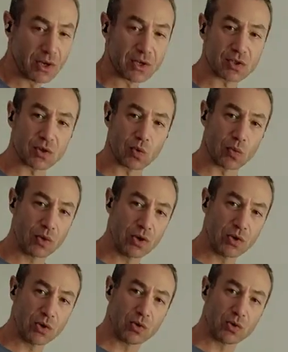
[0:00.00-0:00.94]
So
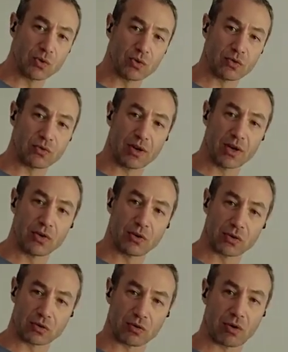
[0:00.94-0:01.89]
when you find
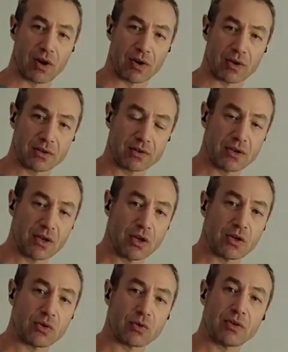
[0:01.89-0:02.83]
your grind,
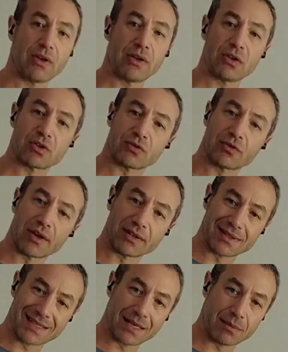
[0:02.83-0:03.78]
you really need to
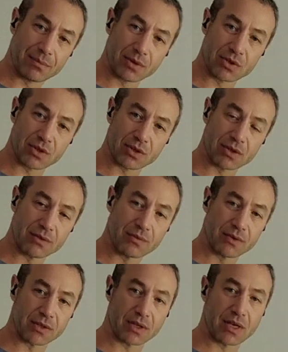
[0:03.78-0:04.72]
find temperature
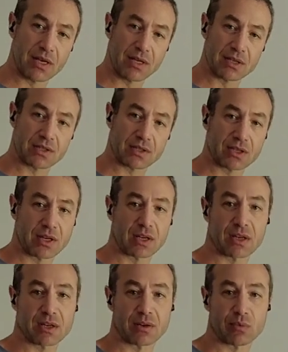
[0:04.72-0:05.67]
that is
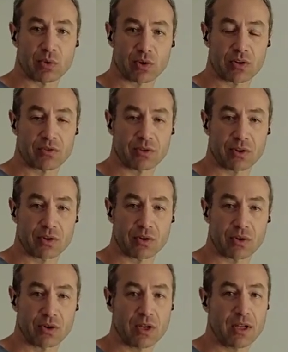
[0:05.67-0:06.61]
working for you.